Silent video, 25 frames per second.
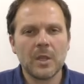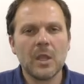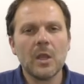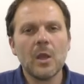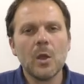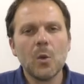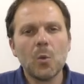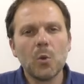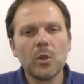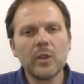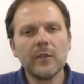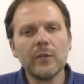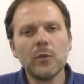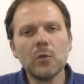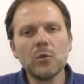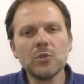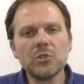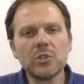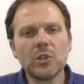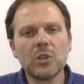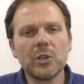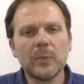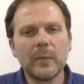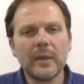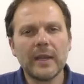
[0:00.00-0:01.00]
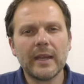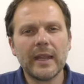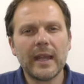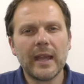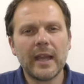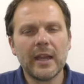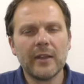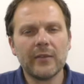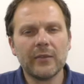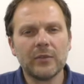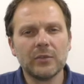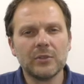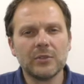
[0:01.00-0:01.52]
What you've also got to be
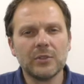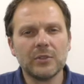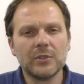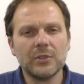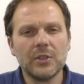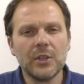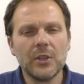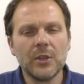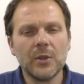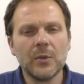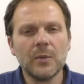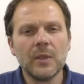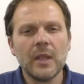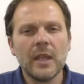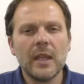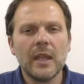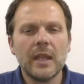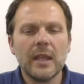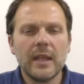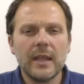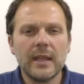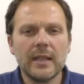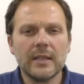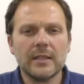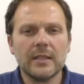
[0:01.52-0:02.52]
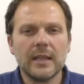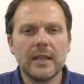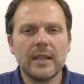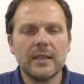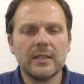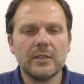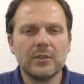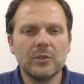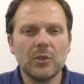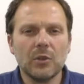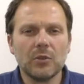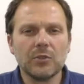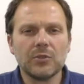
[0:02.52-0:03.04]
careful to do is
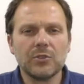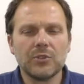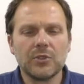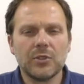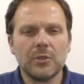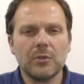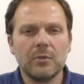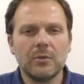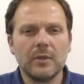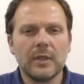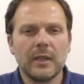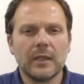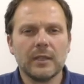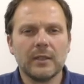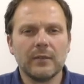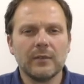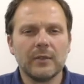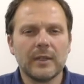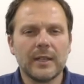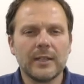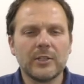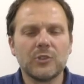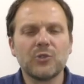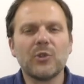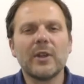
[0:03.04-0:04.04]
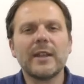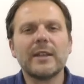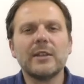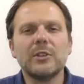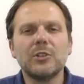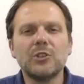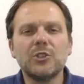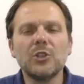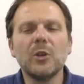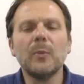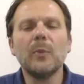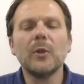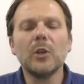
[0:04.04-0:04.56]
not to kind of like try
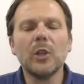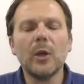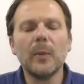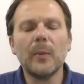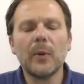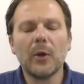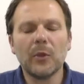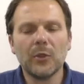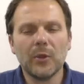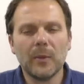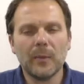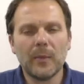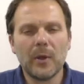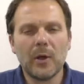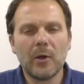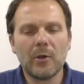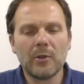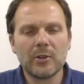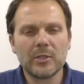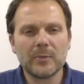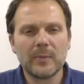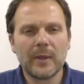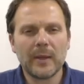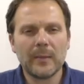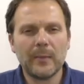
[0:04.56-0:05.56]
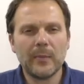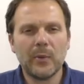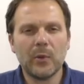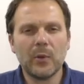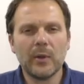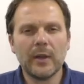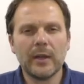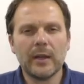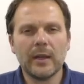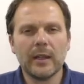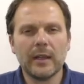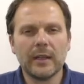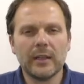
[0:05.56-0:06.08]
and double up on the marks by
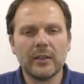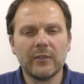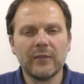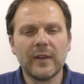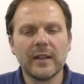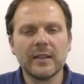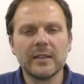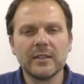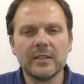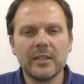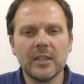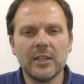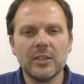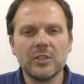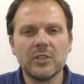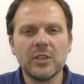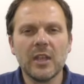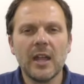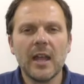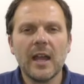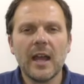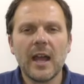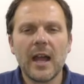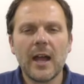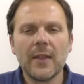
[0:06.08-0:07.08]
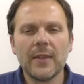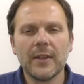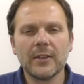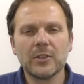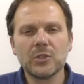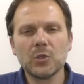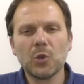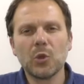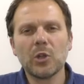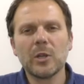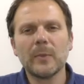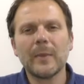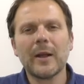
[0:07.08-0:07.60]
putting an advantage and then
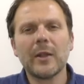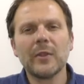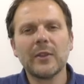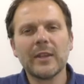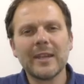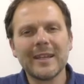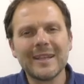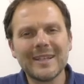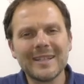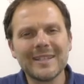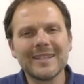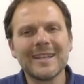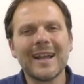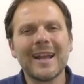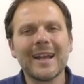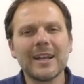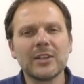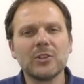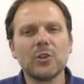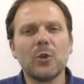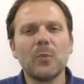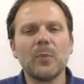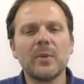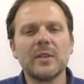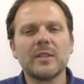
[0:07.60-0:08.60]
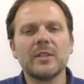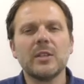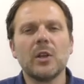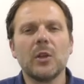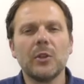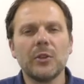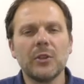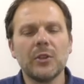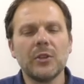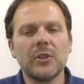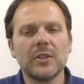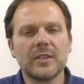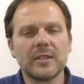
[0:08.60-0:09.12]
talking about the exact opposite on
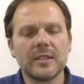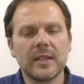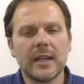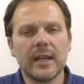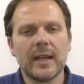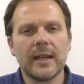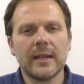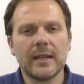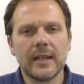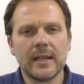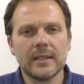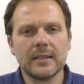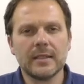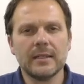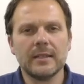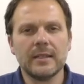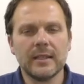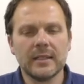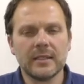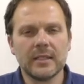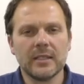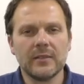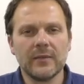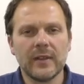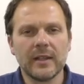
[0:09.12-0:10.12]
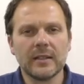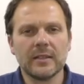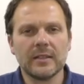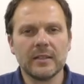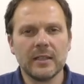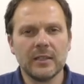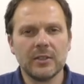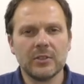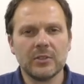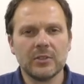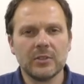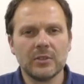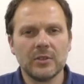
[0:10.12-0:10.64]
the other side as a
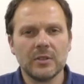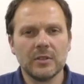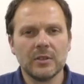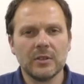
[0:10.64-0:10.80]
disadvantage.